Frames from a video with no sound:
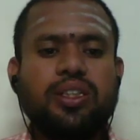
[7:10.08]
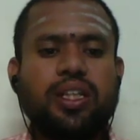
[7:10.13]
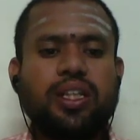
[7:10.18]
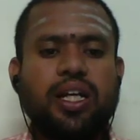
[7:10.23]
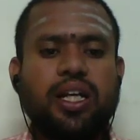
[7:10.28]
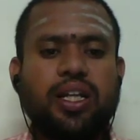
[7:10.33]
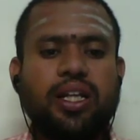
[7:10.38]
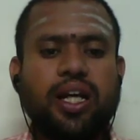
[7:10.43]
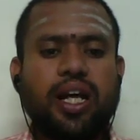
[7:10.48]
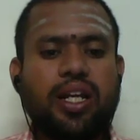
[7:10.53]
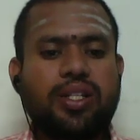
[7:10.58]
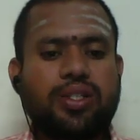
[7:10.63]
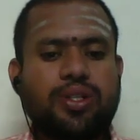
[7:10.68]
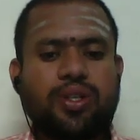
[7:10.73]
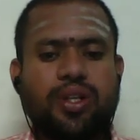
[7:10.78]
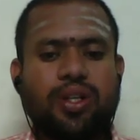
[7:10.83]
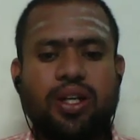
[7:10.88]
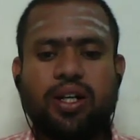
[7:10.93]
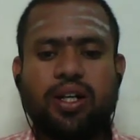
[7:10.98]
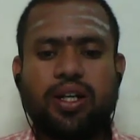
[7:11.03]
Then there is
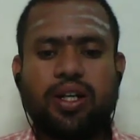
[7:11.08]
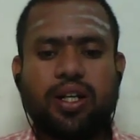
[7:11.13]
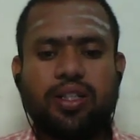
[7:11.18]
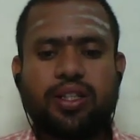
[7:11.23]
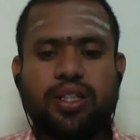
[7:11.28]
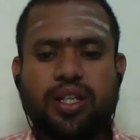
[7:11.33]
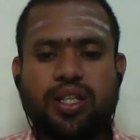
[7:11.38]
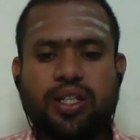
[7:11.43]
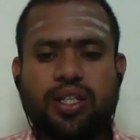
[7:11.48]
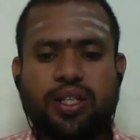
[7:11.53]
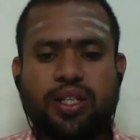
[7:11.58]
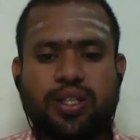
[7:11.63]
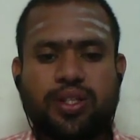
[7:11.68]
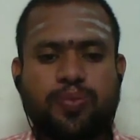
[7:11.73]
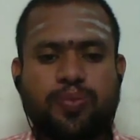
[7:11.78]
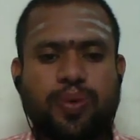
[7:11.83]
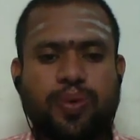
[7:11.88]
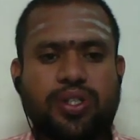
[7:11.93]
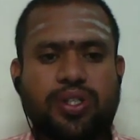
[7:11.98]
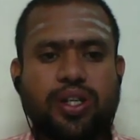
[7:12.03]
nothing
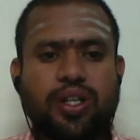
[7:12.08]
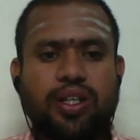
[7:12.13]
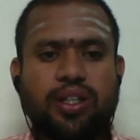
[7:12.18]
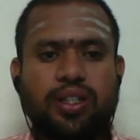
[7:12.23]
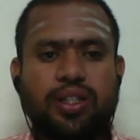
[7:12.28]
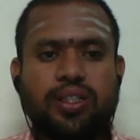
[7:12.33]
special.